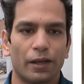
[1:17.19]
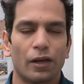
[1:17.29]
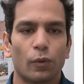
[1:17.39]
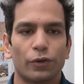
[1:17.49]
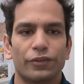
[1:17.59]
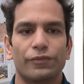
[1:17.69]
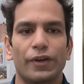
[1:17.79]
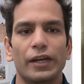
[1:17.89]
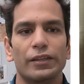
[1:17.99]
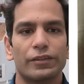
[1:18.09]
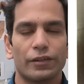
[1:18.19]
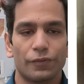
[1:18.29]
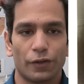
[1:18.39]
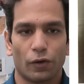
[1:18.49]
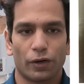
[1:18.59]
was a very different
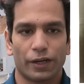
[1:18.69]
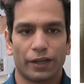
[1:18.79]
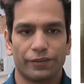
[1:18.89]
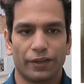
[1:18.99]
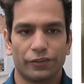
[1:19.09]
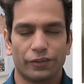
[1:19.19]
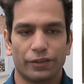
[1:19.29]
organization